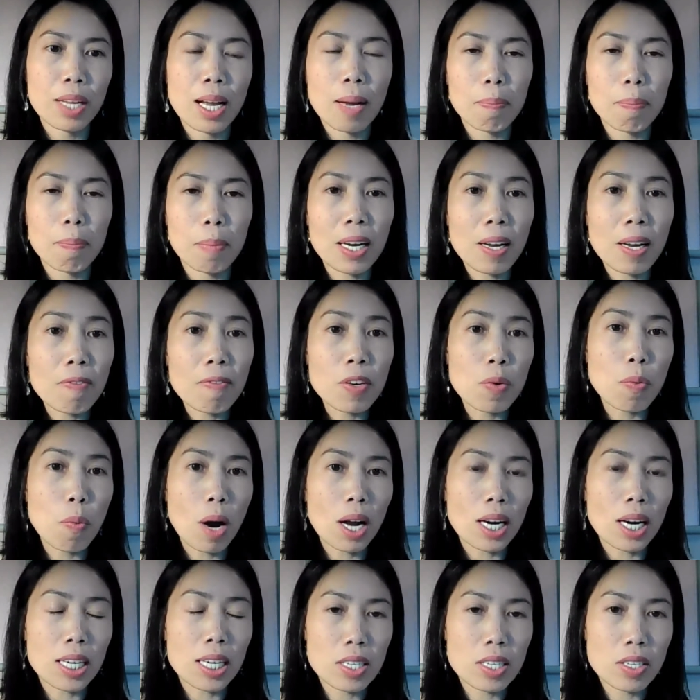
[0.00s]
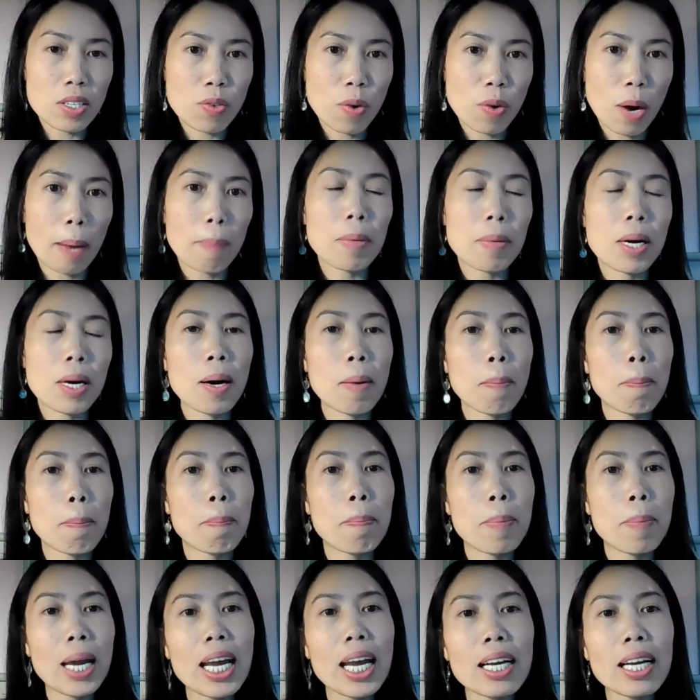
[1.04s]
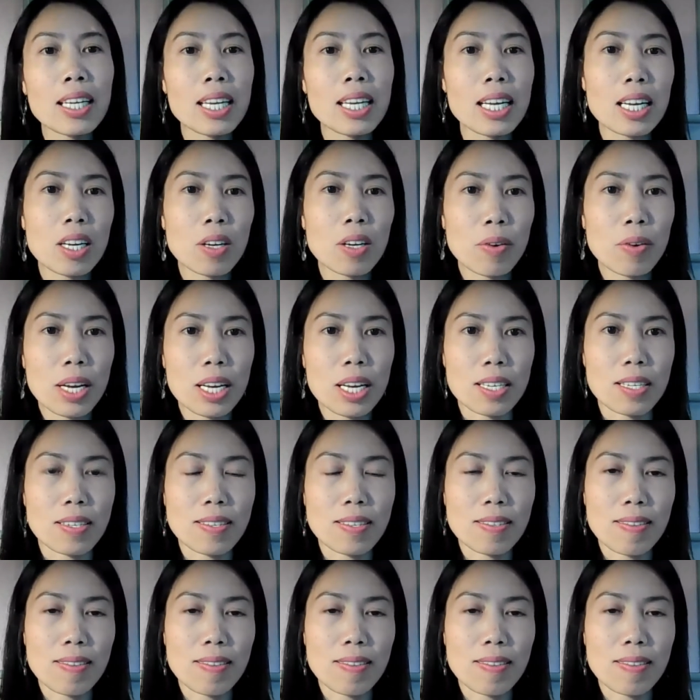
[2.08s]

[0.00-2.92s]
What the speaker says: But if you want to describe a big decrease,